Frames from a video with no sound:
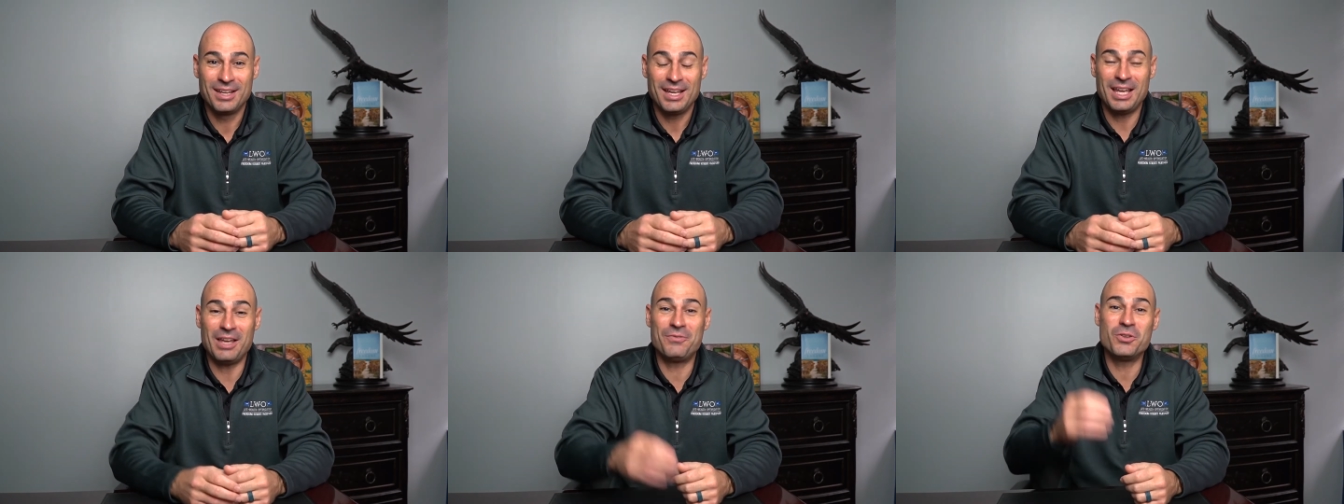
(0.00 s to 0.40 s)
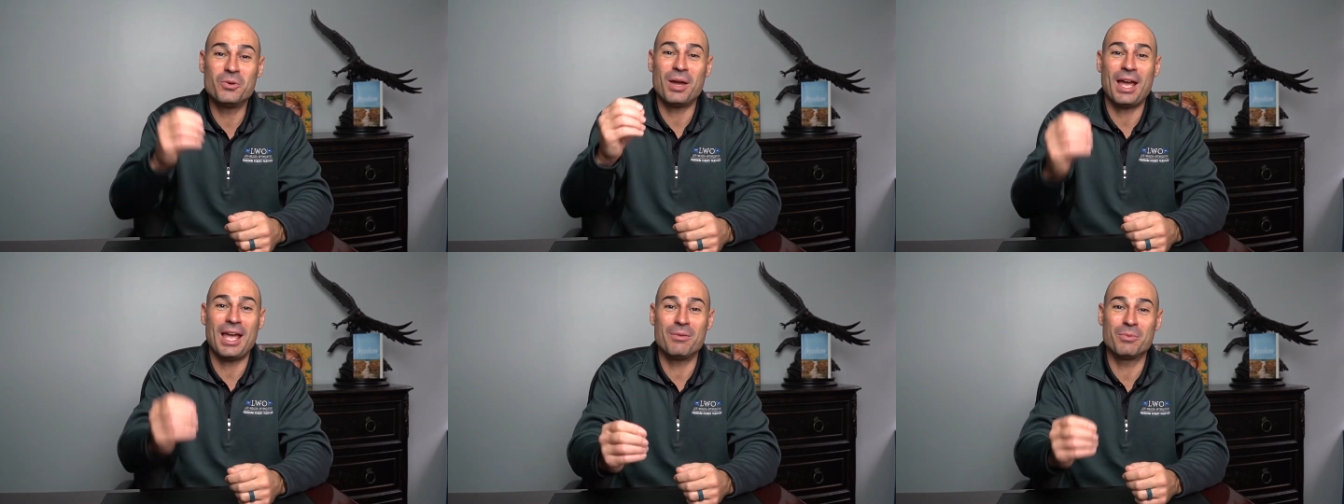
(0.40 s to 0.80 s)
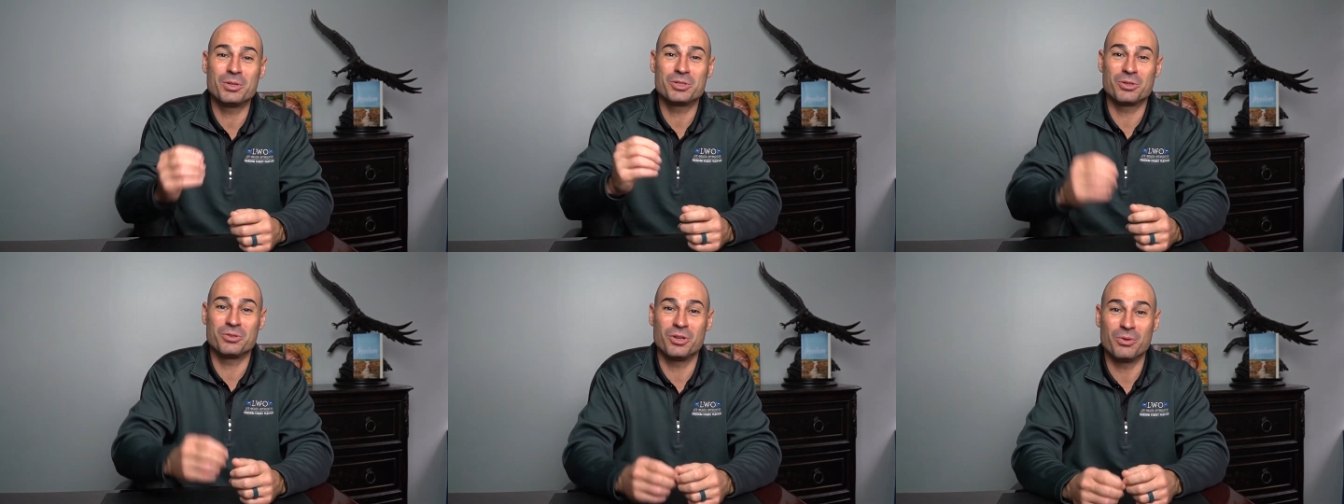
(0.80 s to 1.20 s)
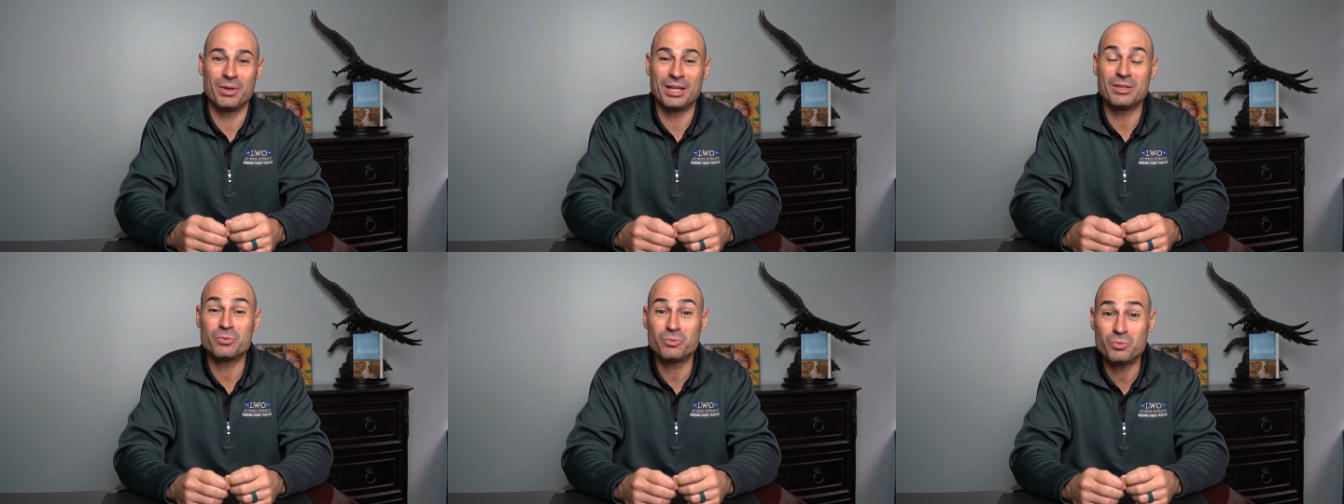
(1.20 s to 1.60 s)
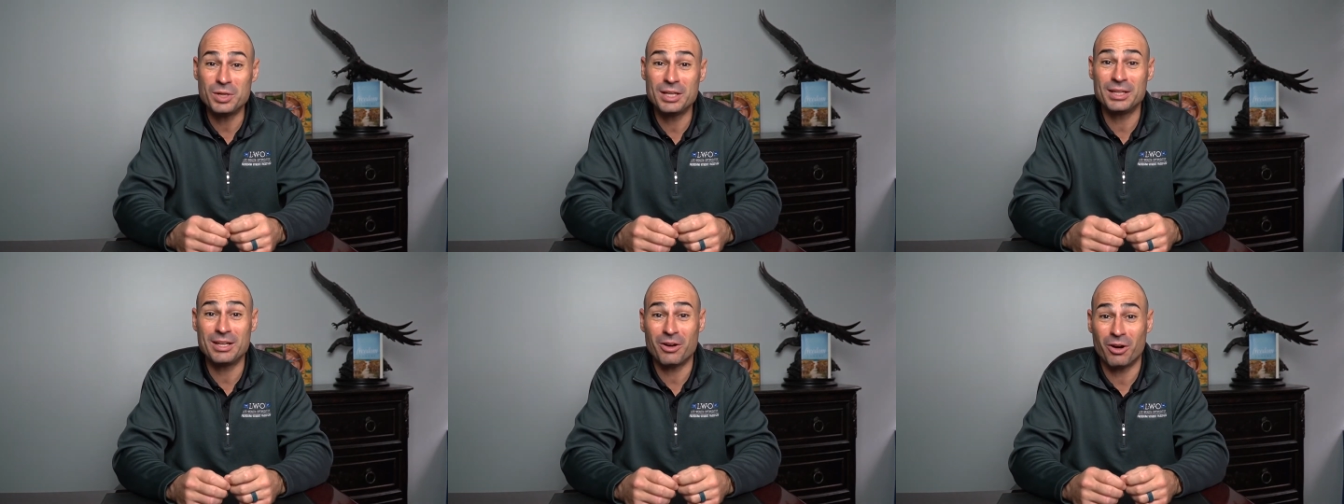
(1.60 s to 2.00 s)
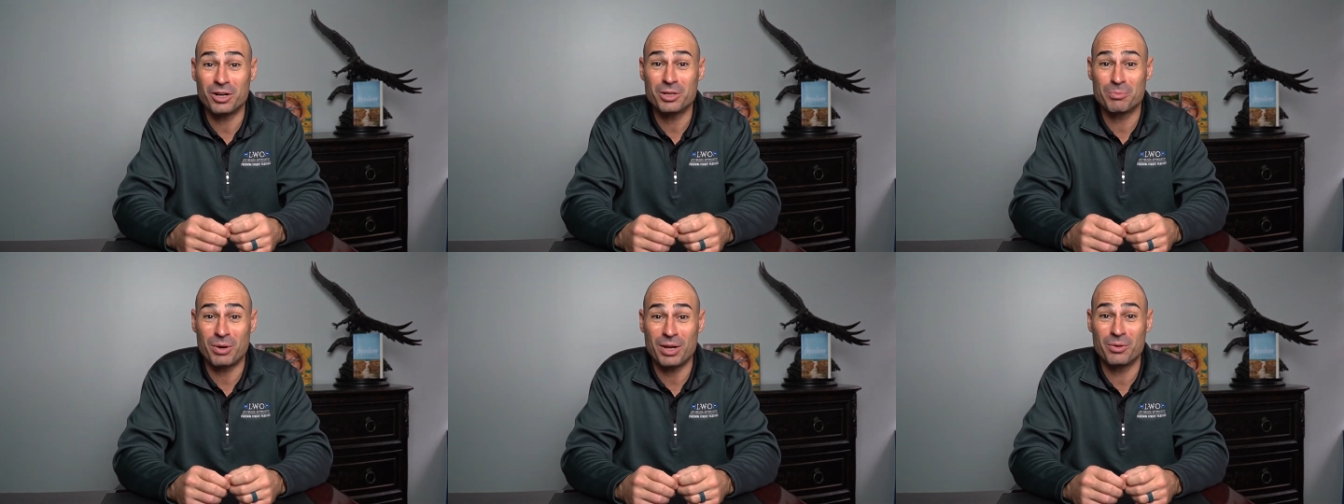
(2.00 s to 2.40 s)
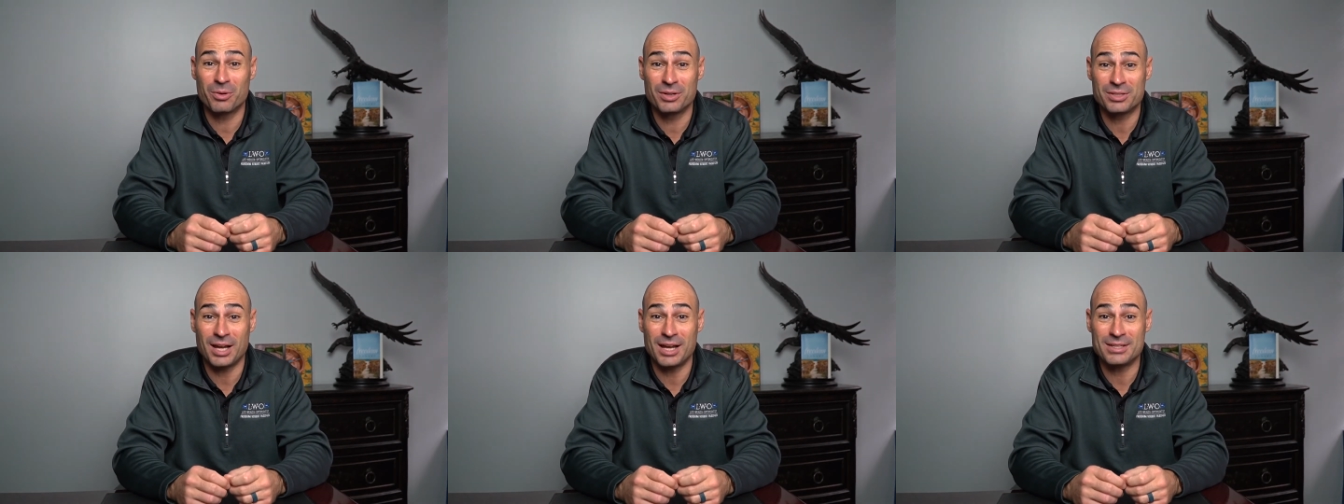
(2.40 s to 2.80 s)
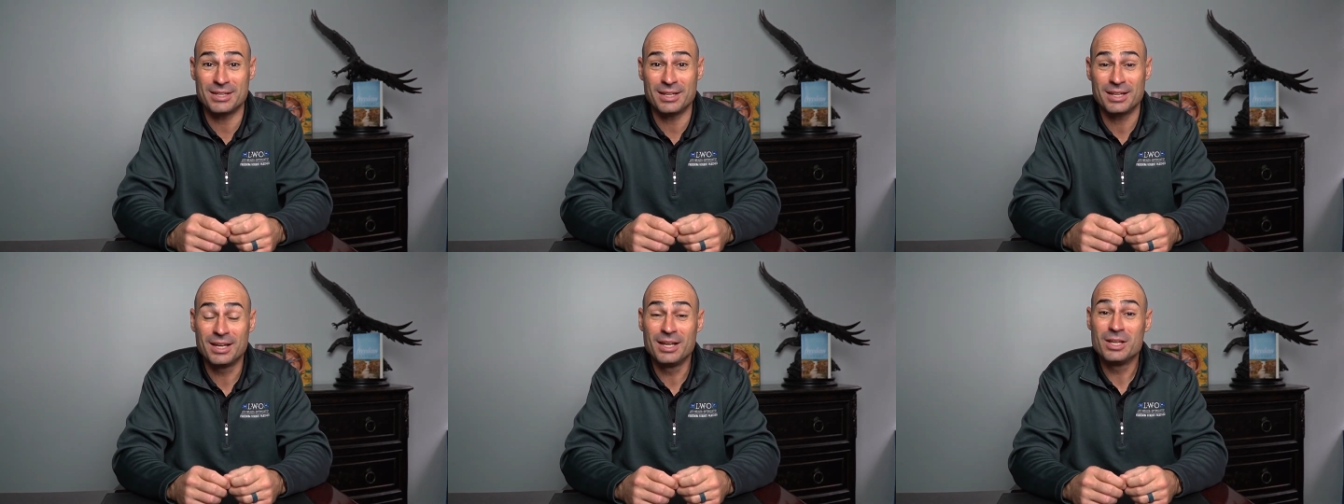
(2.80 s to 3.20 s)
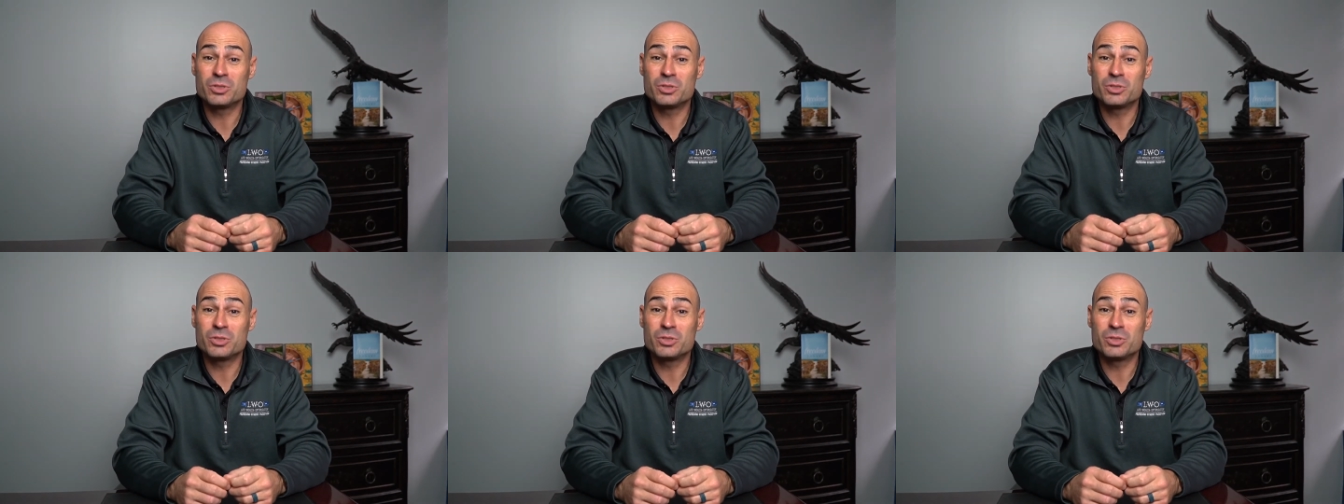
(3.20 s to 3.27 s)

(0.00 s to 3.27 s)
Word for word: If you hate what you're doing, it's really hard to prioritize it.